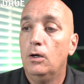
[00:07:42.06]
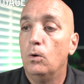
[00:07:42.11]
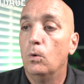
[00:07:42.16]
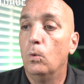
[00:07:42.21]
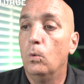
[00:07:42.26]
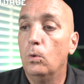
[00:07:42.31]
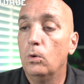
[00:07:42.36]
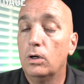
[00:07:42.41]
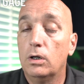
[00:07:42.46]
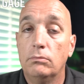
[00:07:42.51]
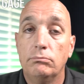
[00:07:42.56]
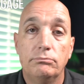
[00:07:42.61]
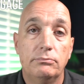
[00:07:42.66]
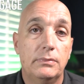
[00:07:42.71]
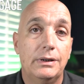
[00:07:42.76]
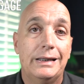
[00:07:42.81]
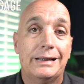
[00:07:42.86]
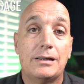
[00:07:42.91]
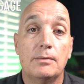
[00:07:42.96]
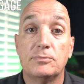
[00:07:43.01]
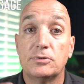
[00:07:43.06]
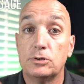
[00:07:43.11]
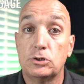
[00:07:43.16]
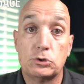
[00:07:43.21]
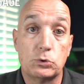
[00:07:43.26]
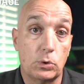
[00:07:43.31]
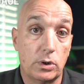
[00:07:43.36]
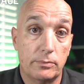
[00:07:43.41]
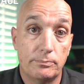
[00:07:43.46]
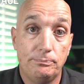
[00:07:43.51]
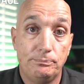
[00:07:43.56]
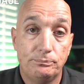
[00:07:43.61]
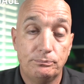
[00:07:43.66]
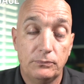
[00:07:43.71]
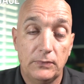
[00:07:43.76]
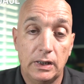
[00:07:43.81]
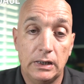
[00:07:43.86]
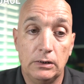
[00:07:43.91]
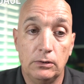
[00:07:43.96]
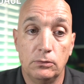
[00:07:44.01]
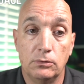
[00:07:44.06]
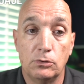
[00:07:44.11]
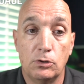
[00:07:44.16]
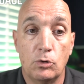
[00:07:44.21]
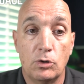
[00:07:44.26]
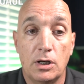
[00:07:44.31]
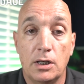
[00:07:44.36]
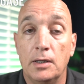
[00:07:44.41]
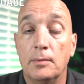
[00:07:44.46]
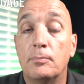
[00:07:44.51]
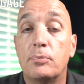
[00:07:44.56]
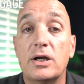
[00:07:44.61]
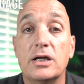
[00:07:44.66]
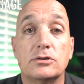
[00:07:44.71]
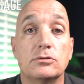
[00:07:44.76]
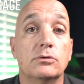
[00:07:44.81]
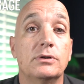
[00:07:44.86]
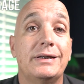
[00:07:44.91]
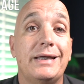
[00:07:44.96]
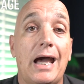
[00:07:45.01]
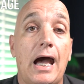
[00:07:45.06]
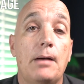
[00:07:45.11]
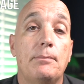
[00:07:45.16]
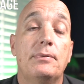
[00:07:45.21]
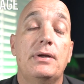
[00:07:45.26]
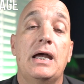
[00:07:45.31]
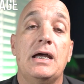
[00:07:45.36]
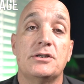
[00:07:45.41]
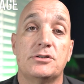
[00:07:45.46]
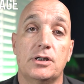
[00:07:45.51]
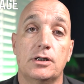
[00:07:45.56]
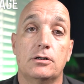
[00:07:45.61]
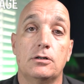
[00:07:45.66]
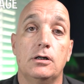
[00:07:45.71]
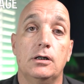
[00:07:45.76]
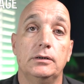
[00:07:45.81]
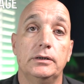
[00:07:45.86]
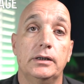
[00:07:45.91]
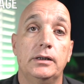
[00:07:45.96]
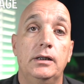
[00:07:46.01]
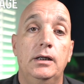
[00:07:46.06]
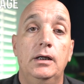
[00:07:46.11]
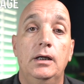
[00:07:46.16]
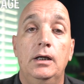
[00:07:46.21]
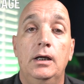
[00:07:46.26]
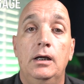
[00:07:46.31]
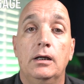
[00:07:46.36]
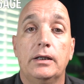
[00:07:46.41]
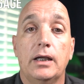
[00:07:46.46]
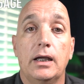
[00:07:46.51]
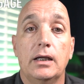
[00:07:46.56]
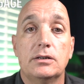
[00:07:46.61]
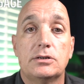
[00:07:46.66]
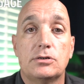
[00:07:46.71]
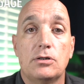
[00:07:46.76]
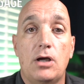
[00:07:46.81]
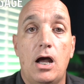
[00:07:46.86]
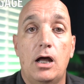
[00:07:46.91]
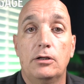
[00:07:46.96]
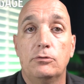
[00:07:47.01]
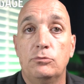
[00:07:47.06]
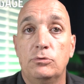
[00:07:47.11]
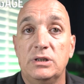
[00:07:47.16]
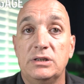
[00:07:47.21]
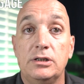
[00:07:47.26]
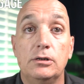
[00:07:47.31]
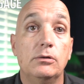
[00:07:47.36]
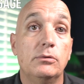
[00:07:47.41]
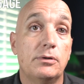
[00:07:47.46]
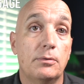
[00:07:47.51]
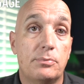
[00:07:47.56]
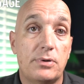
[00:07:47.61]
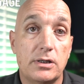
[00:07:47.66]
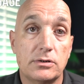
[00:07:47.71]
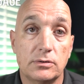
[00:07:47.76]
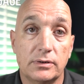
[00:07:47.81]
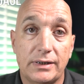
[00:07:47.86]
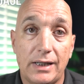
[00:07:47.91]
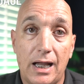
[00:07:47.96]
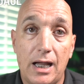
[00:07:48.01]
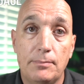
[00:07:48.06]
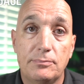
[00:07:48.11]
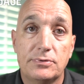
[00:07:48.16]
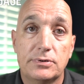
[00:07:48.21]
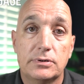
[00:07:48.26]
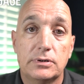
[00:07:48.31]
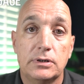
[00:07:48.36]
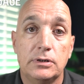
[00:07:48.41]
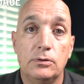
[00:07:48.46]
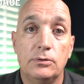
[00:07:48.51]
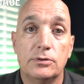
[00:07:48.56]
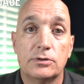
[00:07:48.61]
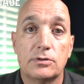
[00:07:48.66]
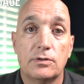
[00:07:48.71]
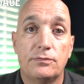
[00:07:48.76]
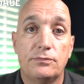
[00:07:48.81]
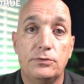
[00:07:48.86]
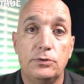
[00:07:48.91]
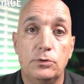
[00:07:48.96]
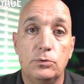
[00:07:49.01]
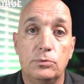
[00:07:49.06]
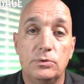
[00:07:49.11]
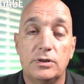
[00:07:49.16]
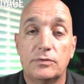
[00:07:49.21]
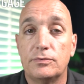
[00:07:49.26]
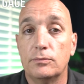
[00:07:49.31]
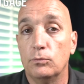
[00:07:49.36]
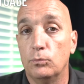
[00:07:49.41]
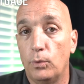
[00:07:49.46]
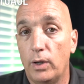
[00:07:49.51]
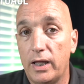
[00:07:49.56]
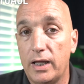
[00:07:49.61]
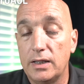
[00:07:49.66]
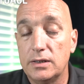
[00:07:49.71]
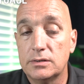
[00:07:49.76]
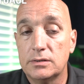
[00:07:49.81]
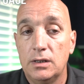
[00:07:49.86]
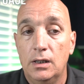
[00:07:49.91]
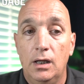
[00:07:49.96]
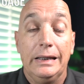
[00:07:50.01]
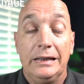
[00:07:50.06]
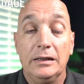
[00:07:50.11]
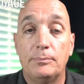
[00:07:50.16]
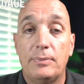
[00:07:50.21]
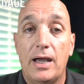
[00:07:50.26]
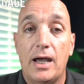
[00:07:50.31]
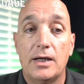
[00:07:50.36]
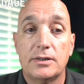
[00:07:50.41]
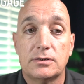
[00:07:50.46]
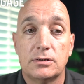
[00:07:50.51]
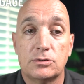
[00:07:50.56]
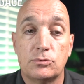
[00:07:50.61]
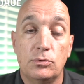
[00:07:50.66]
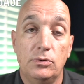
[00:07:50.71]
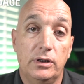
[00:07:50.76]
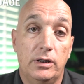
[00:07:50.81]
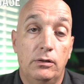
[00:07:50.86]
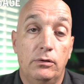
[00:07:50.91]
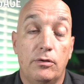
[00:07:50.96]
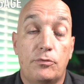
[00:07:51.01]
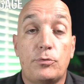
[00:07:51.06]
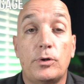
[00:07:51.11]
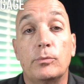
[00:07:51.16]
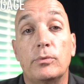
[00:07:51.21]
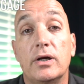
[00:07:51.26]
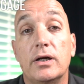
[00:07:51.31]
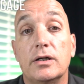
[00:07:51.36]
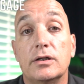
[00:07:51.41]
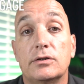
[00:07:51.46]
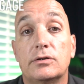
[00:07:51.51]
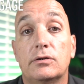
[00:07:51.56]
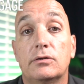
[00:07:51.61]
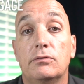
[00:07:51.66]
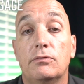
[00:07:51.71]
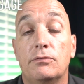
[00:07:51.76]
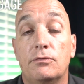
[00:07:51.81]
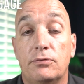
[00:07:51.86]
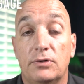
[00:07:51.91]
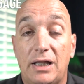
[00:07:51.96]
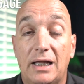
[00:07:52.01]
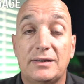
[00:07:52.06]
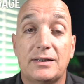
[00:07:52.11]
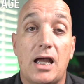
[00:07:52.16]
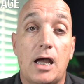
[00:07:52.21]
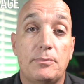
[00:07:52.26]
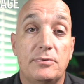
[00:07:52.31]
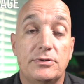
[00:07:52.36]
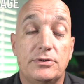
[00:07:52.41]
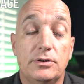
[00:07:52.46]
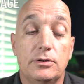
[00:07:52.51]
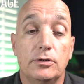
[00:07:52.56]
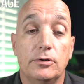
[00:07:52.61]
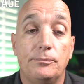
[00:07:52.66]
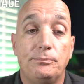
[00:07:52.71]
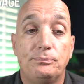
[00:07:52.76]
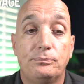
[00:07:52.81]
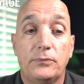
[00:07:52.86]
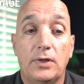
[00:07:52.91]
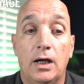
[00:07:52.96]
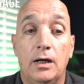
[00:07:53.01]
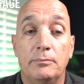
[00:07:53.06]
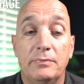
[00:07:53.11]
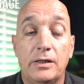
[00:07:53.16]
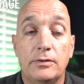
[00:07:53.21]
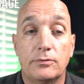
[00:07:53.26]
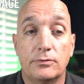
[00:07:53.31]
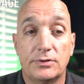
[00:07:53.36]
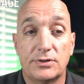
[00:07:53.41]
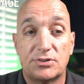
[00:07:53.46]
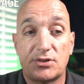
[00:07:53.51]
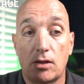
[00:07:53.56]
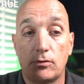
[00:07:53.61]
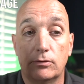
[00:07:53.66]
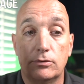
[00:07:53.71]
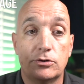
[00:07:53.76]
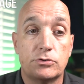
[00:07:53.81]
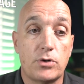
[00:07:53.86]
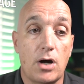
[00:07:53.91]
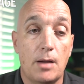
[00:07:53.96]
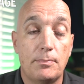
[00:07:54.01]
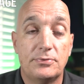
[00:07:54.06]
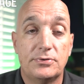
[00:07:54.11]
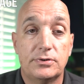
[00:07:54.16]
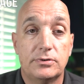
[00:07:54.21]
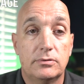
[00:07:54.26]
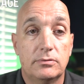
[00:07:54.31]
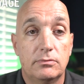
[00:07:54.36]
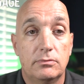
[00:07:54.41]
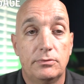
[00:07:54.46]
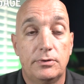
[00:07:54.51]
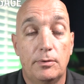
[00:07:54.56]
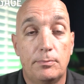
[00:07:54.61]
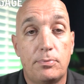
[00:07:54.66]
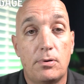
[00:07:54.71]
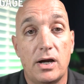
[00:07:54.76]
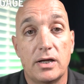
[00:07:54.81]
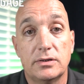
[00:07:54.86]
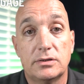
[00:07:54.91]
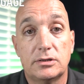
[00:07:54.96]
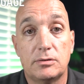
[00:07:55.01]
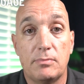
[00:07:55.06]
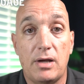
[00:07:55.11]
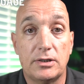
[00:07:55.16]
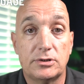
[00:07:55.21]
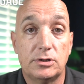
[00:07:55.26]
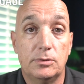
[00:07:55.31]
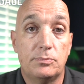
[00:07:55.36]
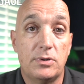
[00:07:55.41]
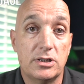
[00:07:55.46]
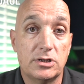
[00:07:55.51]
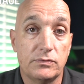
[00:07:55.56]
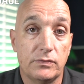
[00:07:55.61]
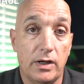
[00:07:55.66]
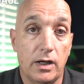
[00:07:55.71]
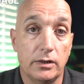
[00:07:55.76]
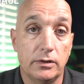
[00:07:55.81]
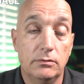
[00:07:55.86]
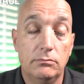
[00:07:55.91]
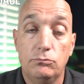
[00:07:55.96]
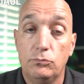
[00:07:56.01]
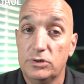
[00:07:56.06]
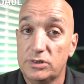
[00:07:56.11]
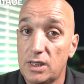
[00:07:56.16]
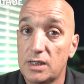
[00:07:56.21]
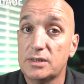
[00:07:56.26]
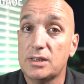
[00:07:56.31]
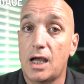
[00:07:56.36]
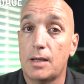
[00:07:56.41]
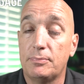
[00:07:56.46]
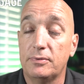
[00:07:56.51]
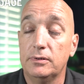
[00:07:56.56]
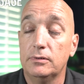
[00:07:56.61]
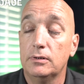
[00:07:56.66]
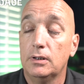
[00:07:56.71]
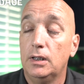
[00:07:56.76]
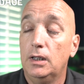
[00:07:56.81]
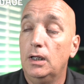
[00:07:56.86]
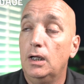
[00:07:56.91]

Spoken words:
or it comes in short. An appraisal gap, as I call it. Okay, so how do we deal with appraisal gaps? There's a few different ways. In the past, there's really only three ways for that to happen too. Either the seller drops their price to match the appraised value, which has happened,